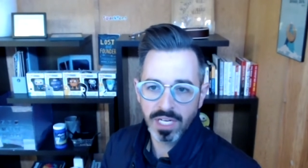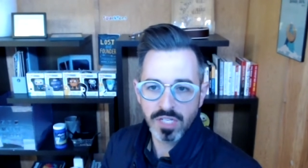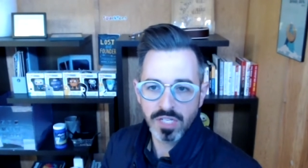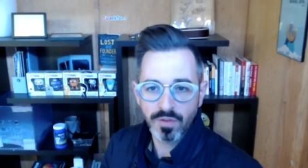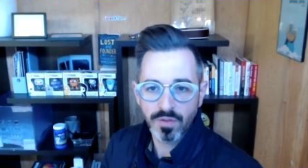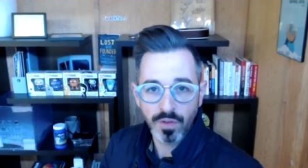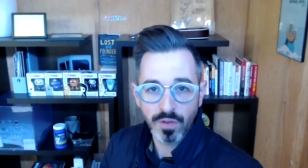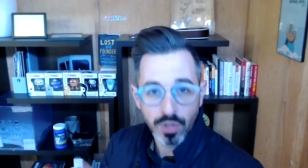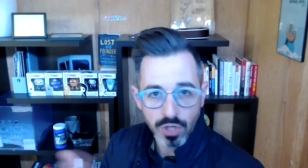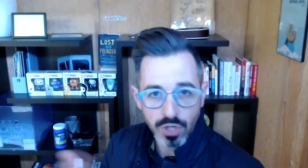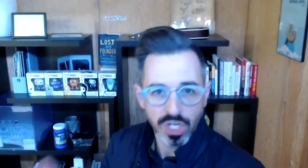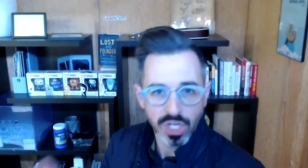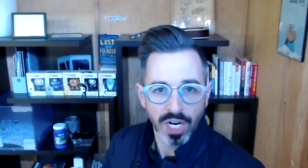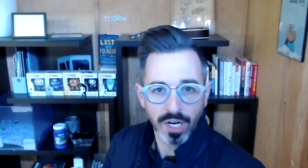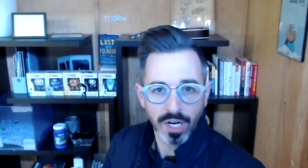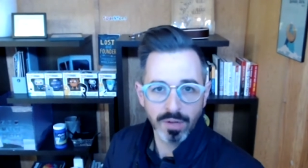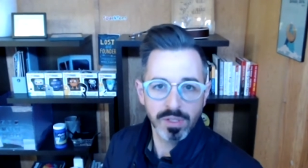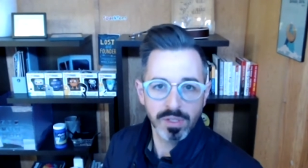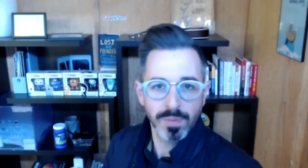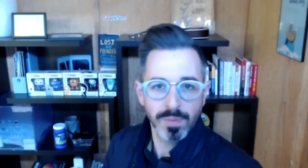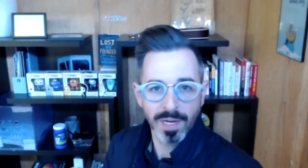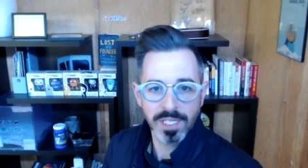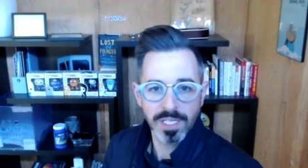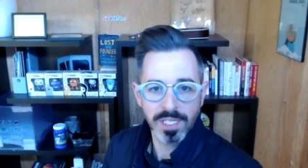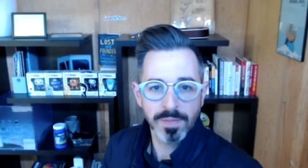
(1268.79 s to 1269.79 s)
fiduciary
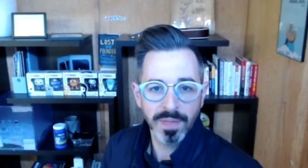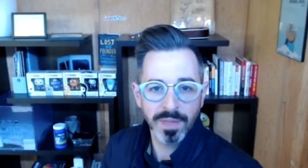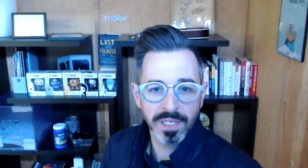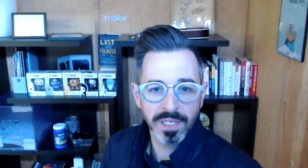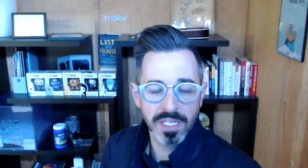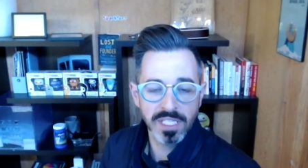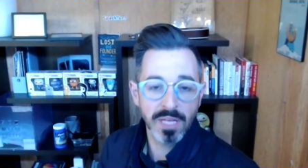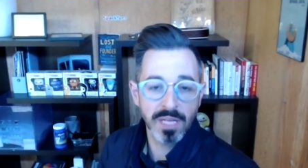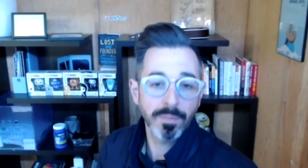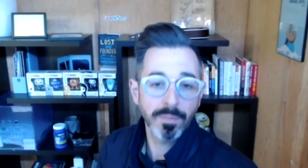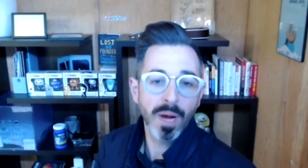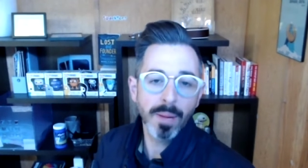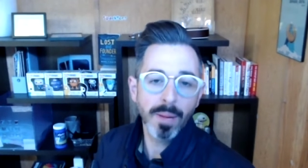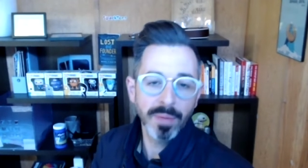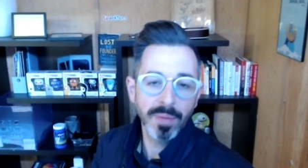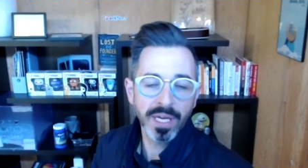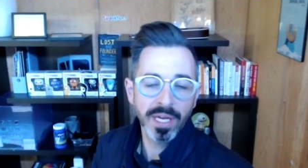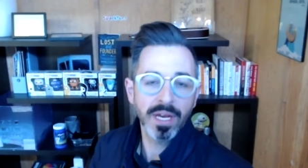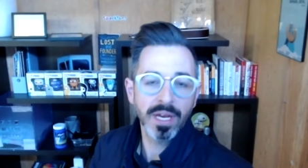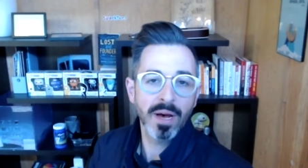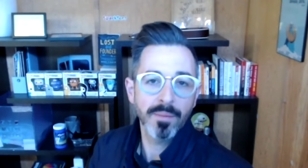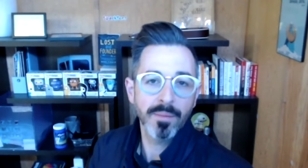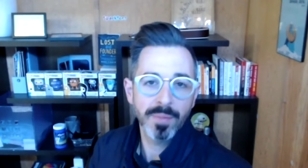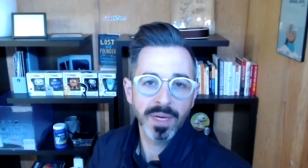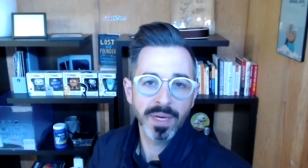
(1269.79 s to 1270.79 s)
responsibilities that public
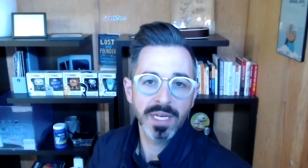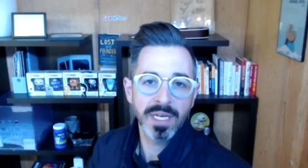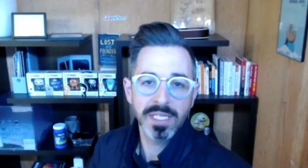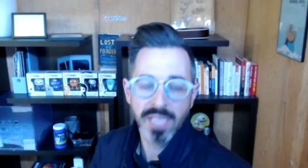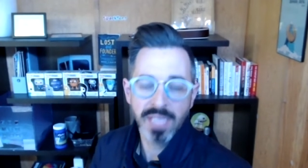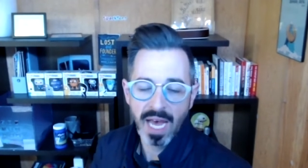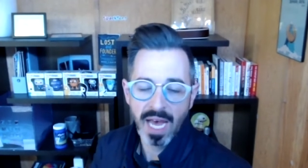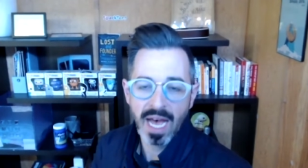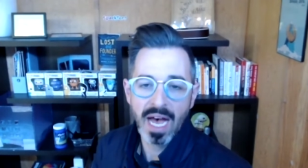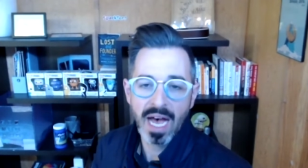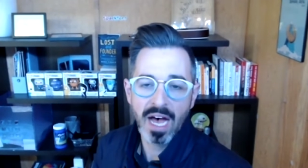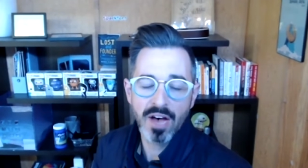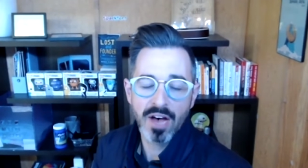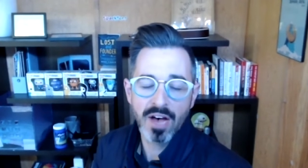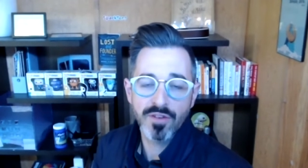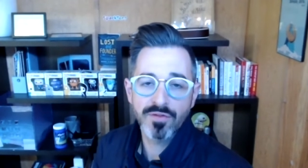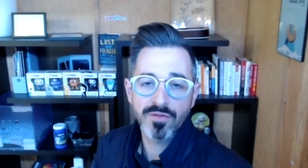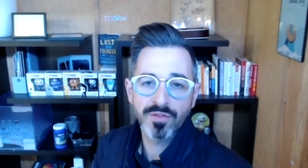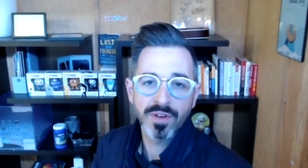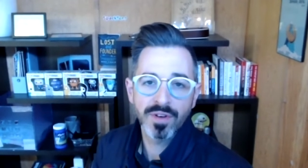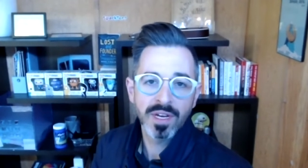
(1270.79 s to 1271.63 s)
companies have,